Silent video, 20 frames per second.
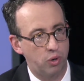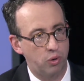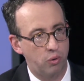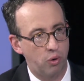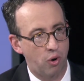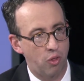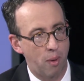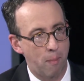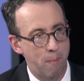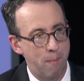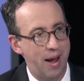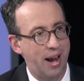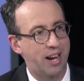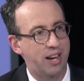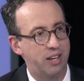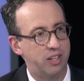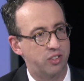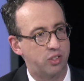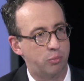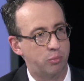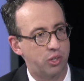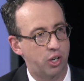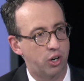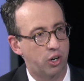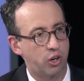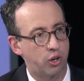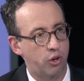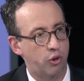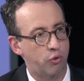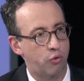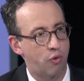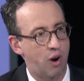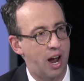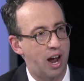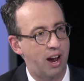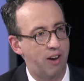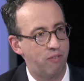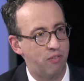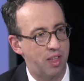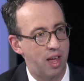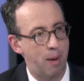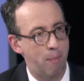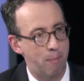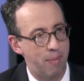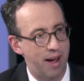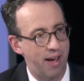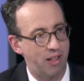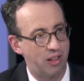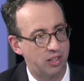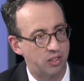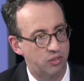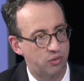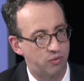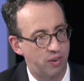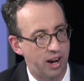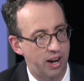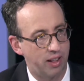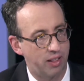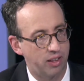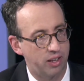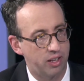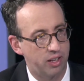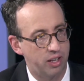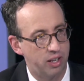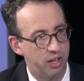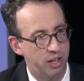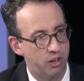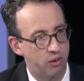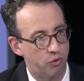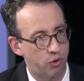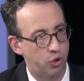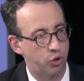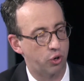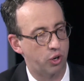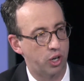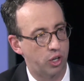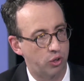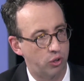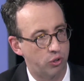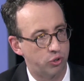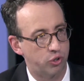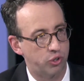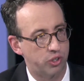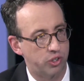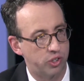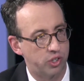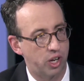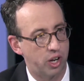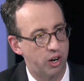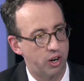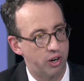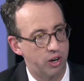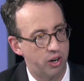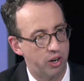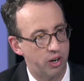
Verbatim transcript: are the mechanisms that are going to drive that balance finally returning closer to center?